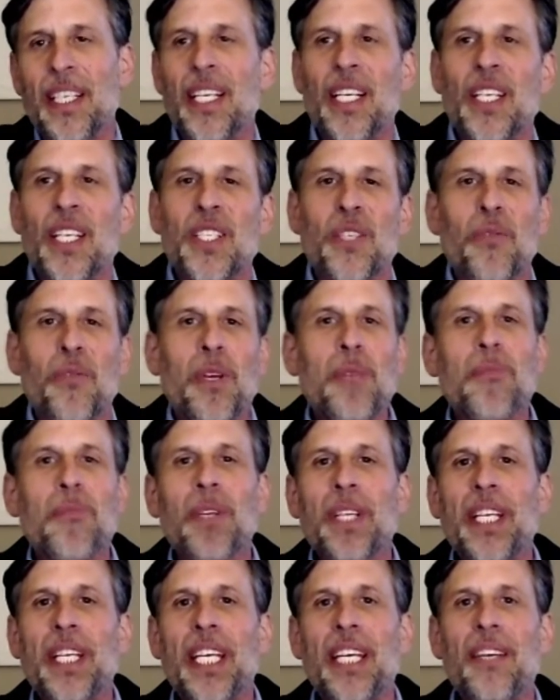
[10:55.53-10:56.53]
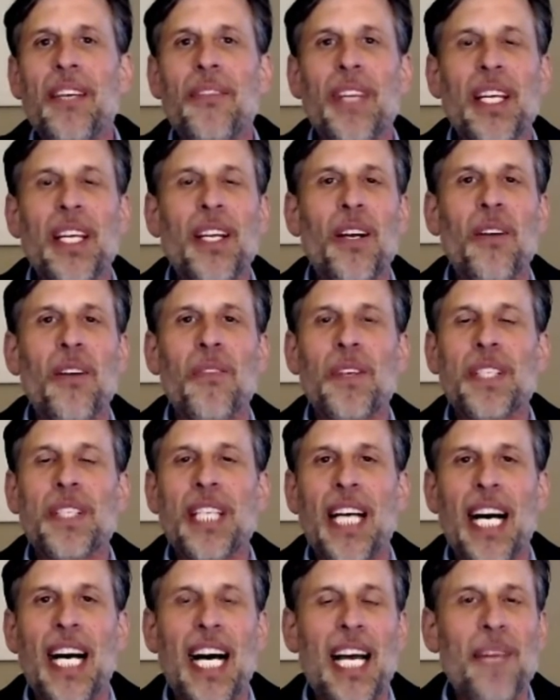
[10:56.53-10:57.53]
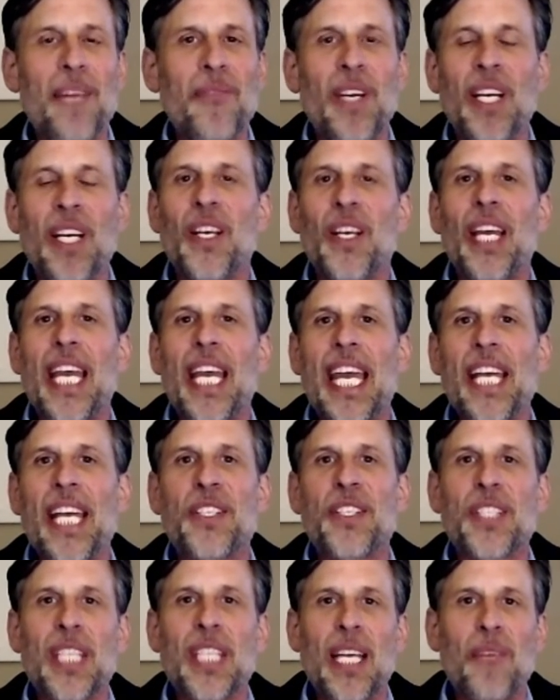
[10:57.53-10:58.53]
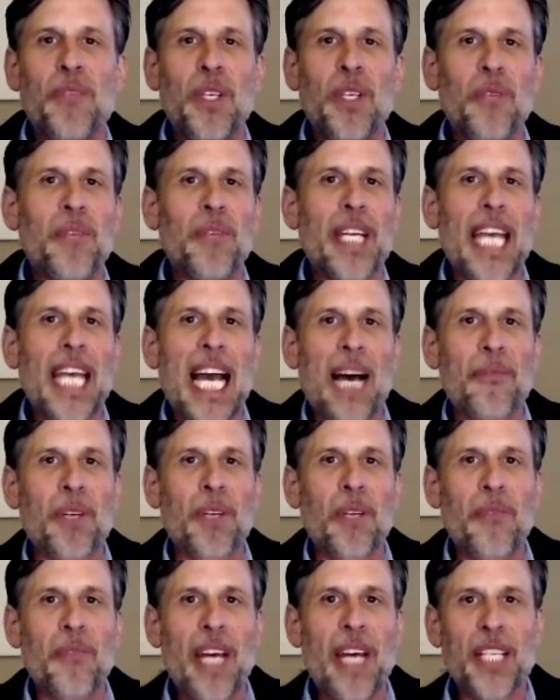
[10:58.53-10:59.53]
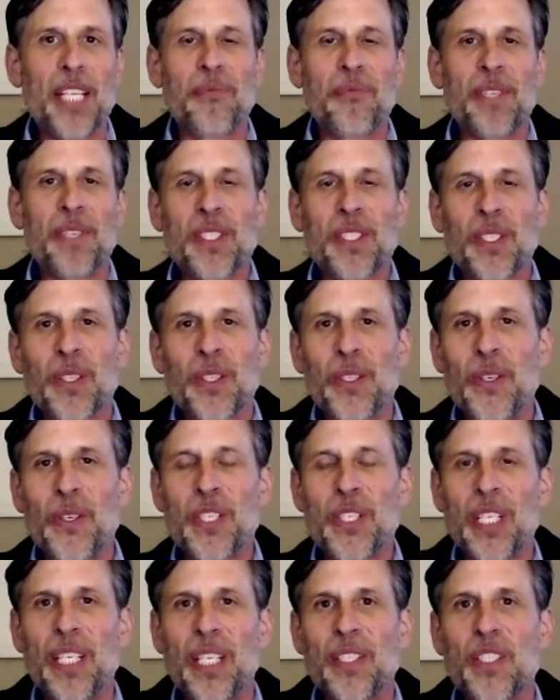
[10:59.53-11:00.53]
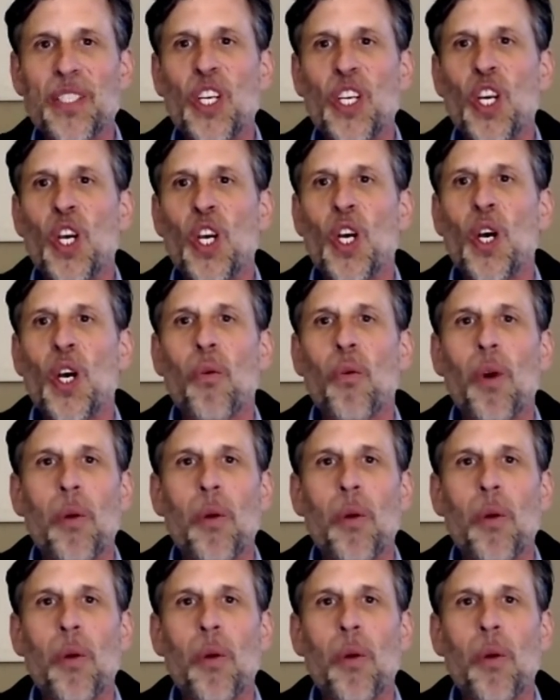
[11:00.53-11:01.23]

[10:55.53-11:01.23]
So we believe that over time, HCM human capital management solutions will